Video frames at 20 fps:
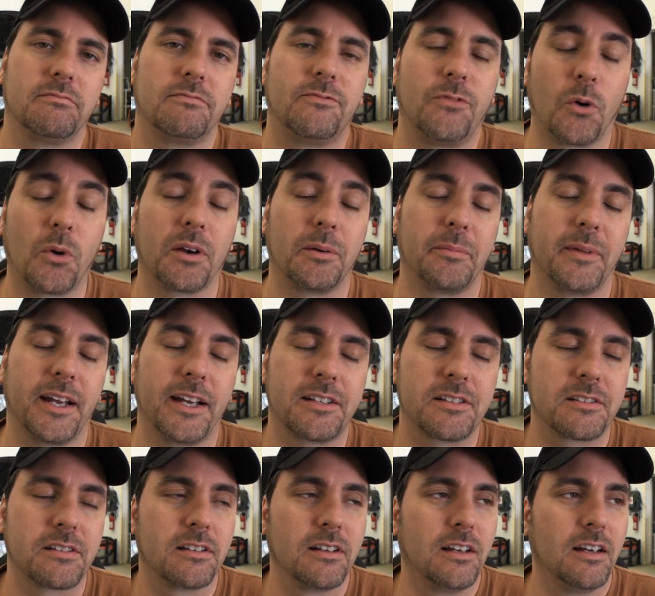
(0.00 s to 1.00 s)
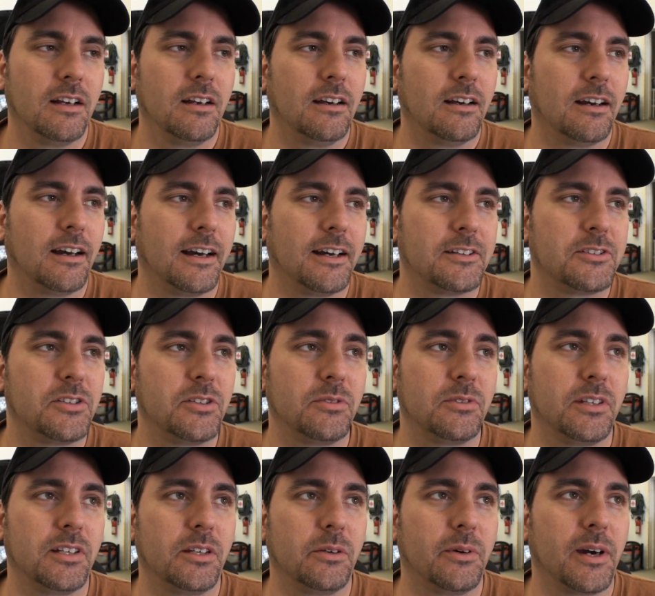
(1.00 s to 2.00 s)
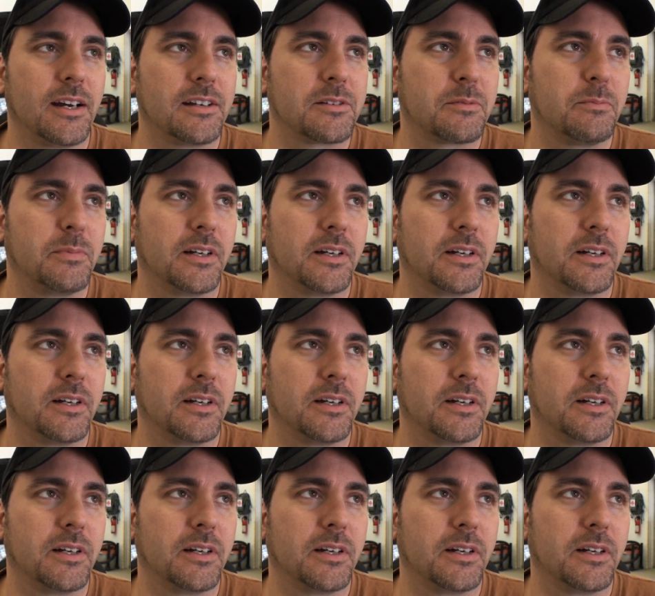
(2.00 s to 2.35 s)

foreign makes uh, to the U.S.